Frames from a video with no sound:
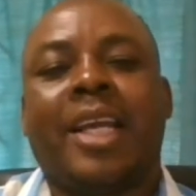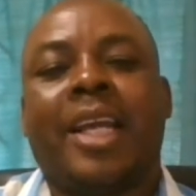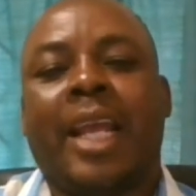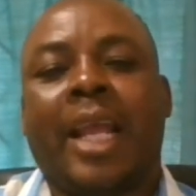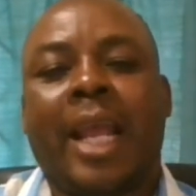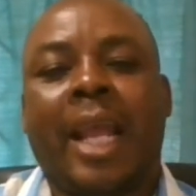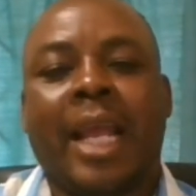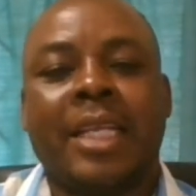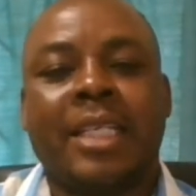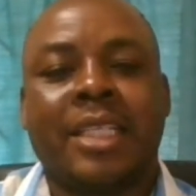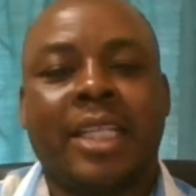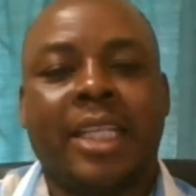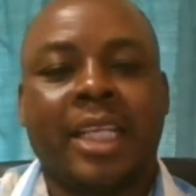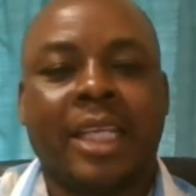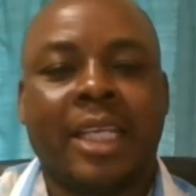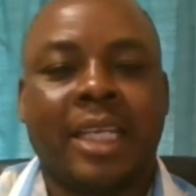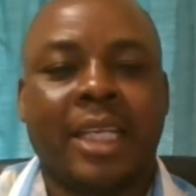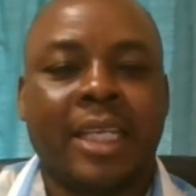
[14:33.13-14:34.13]
And
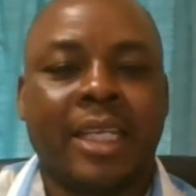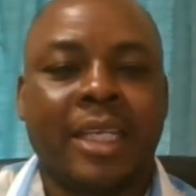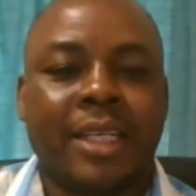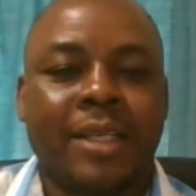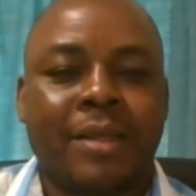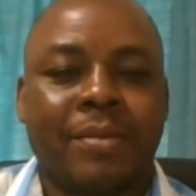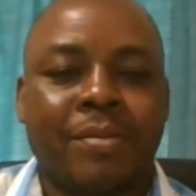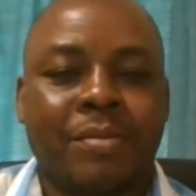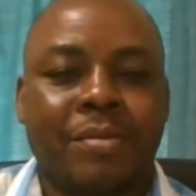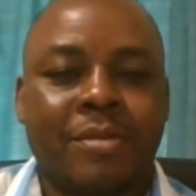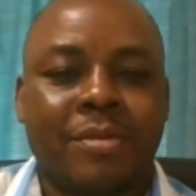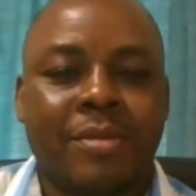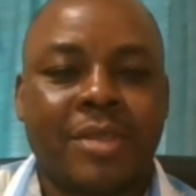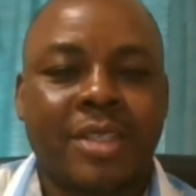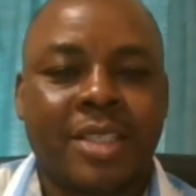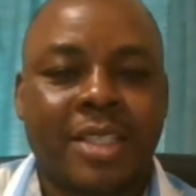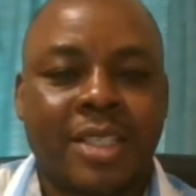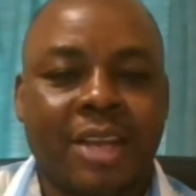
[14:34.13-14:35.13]
the
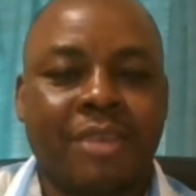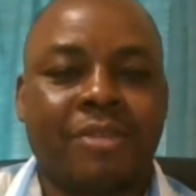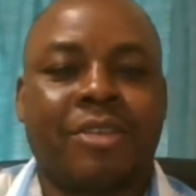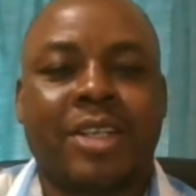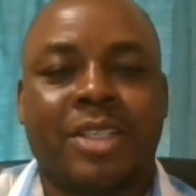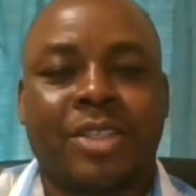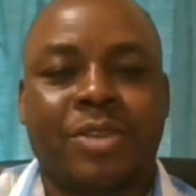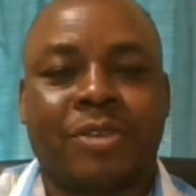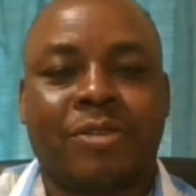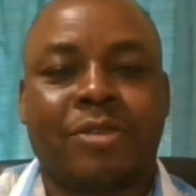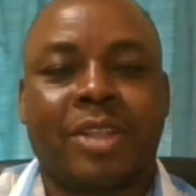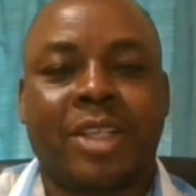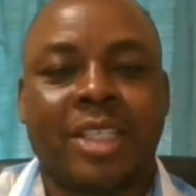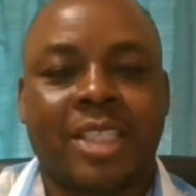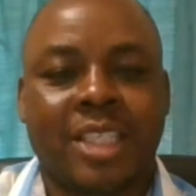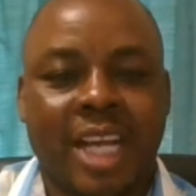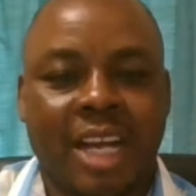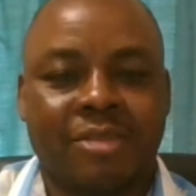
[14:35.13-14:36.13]
servants of
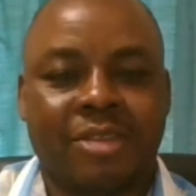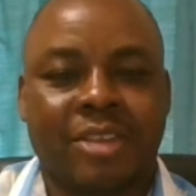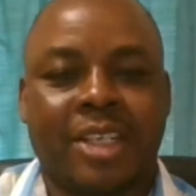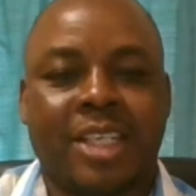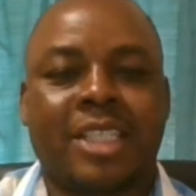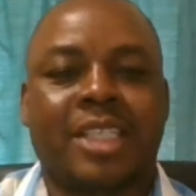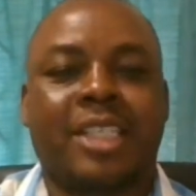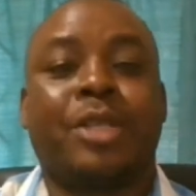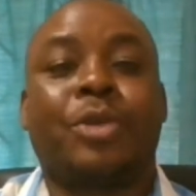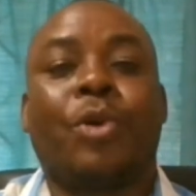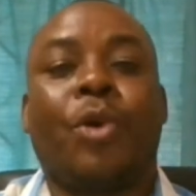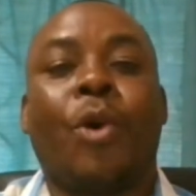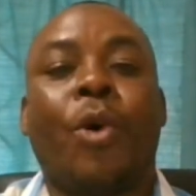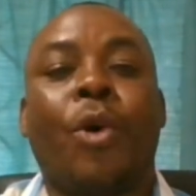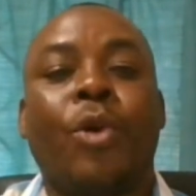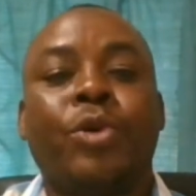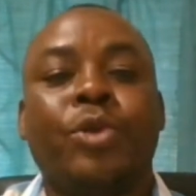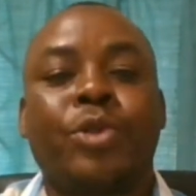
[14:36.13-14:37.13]
these governors had
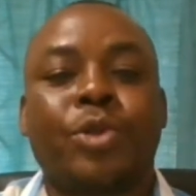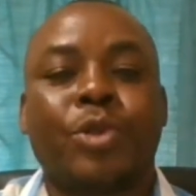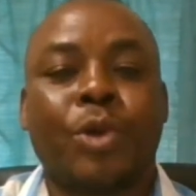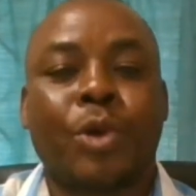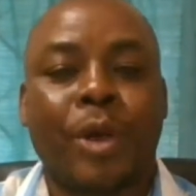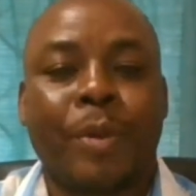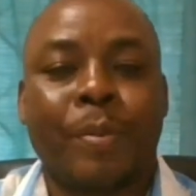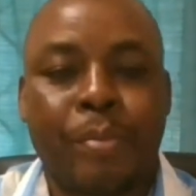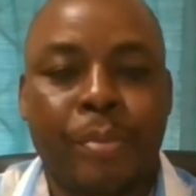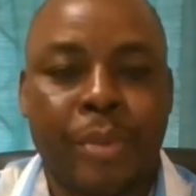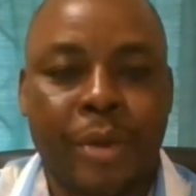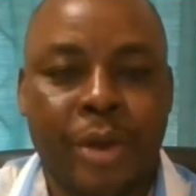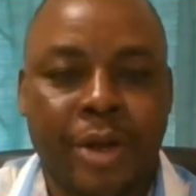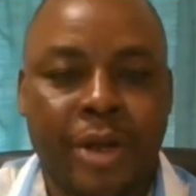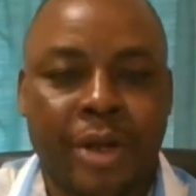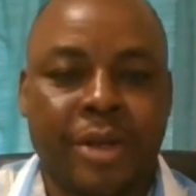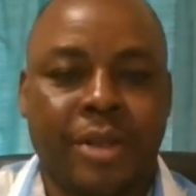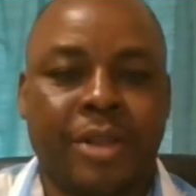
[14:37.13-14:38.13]
also
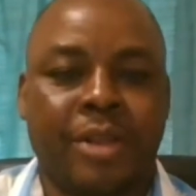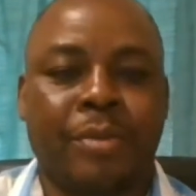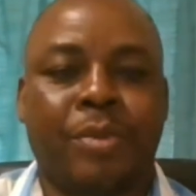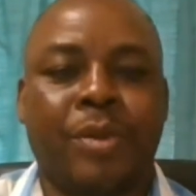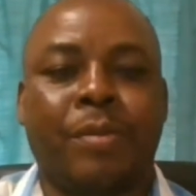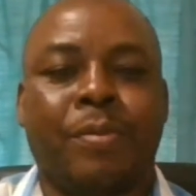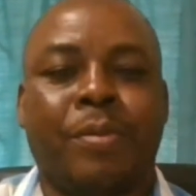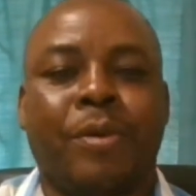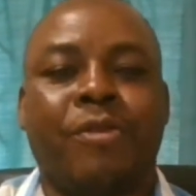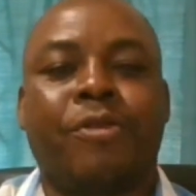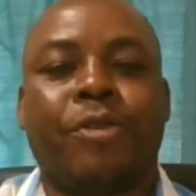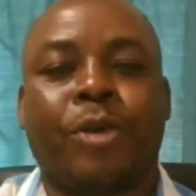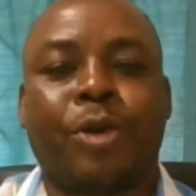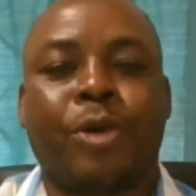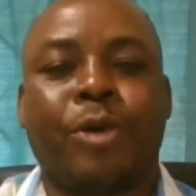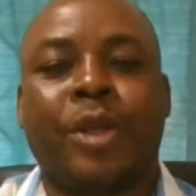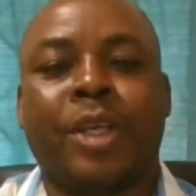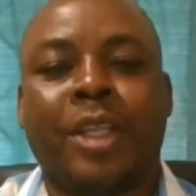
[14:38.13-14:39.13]
burdened the people
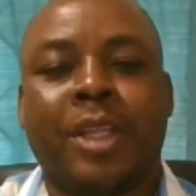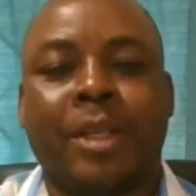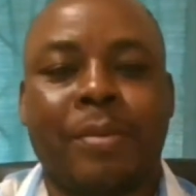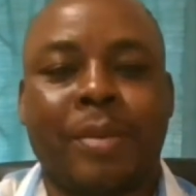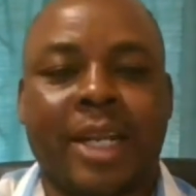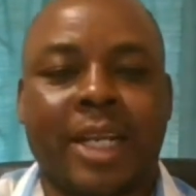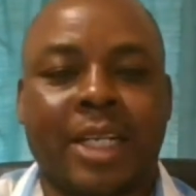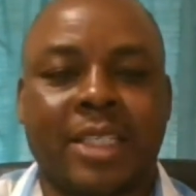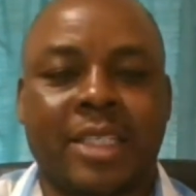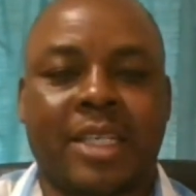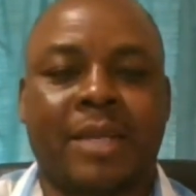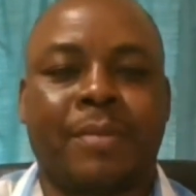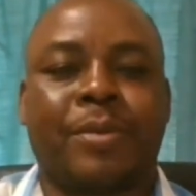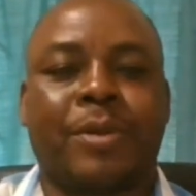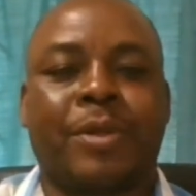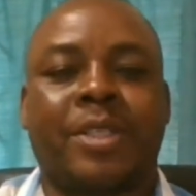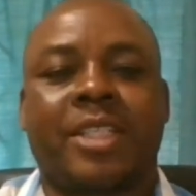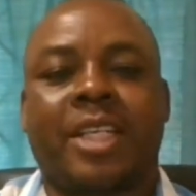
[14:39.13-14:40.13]
following the bad
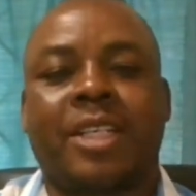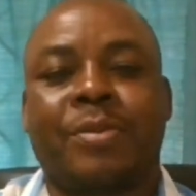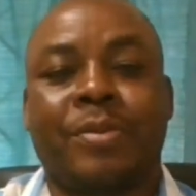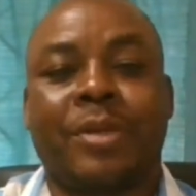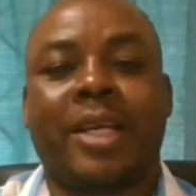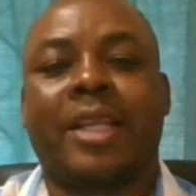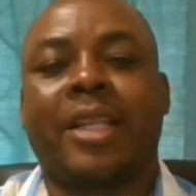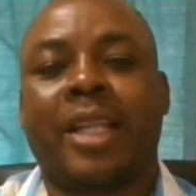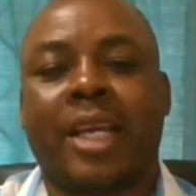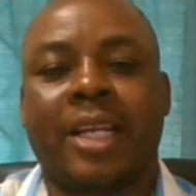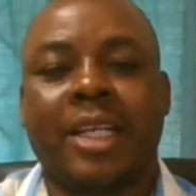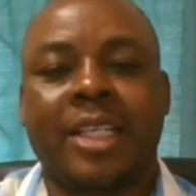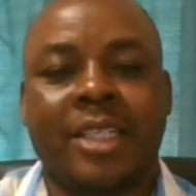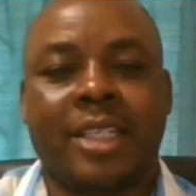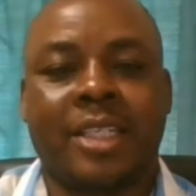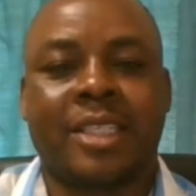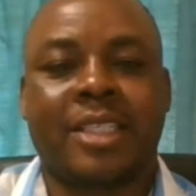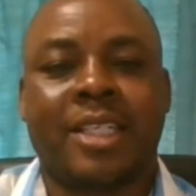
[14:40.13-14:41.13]
example set by their
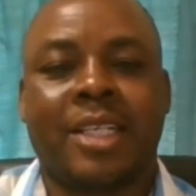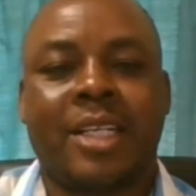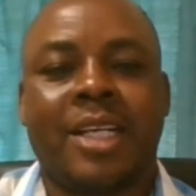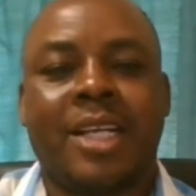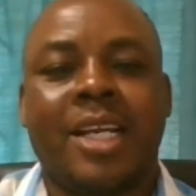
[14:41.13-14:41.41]
leaders.